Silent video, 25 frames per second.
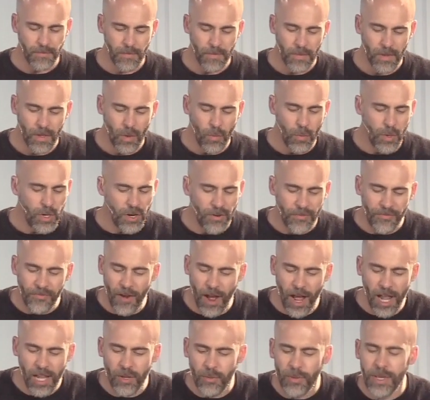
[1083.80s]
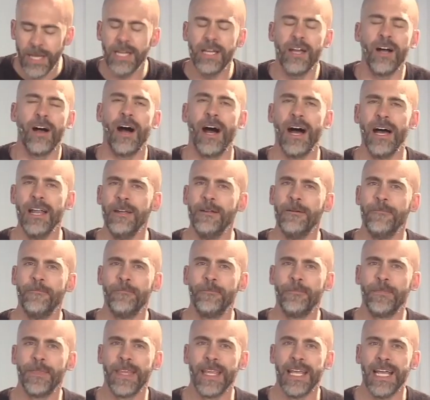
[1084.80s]
When you're following God,
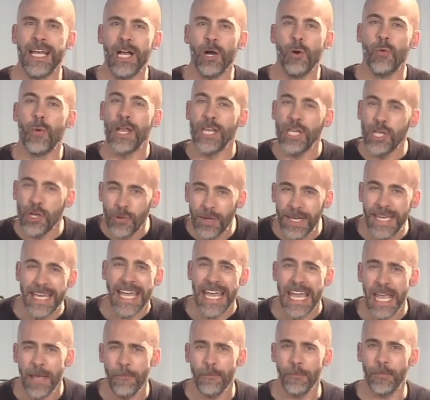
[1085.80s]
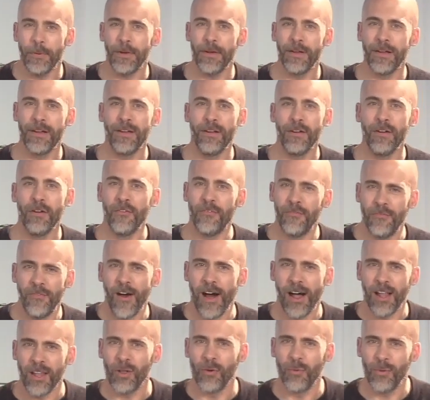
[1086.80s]
when you keep
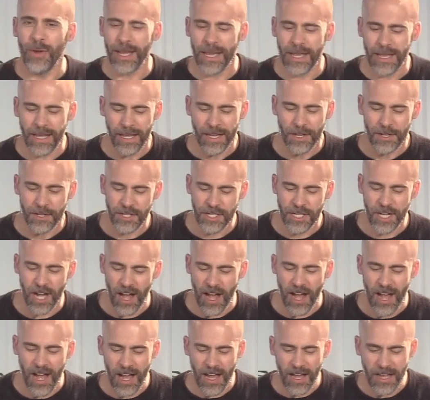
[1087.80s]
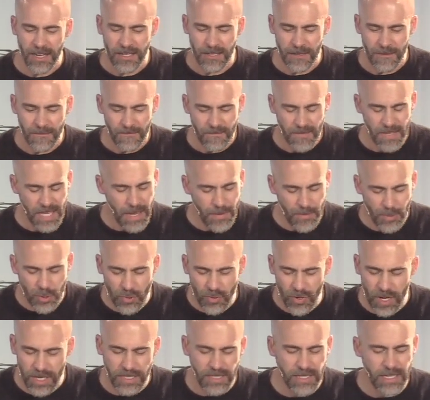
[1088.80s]
following God, keep
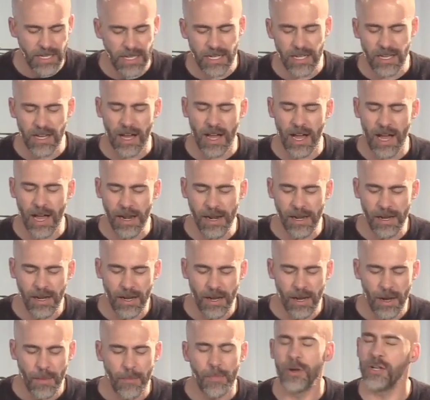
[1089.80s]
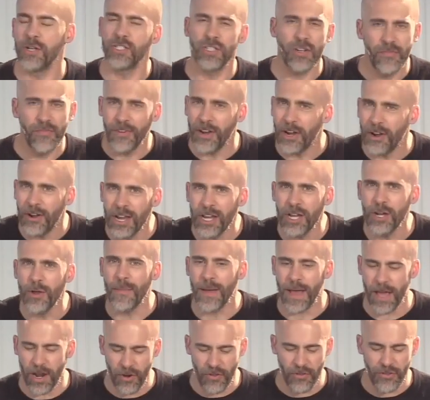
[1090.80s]
trusting God, persevering no
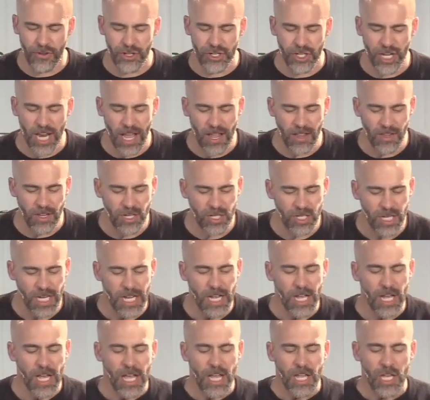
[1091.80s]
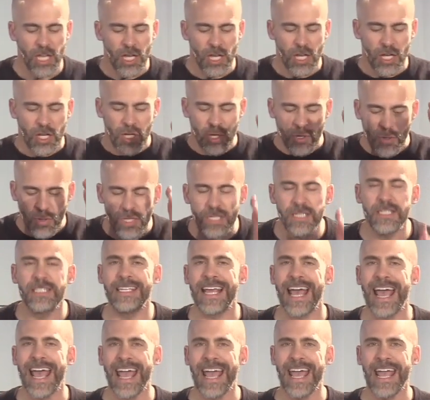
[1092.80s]
matter the challenge, you
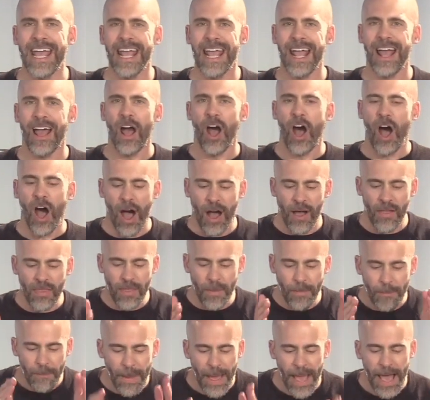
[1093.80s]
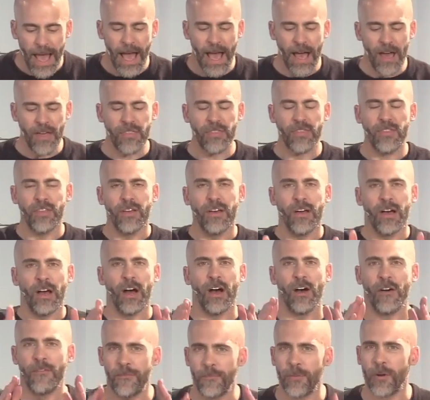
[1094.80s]
stay on the path
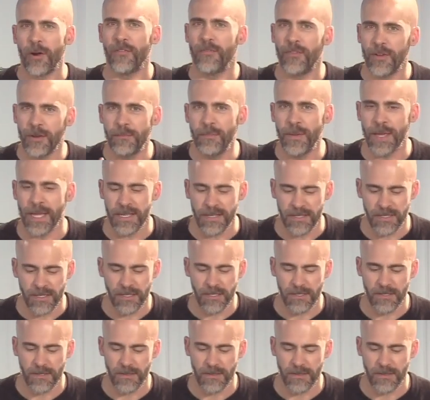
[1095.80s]
of perfect peace.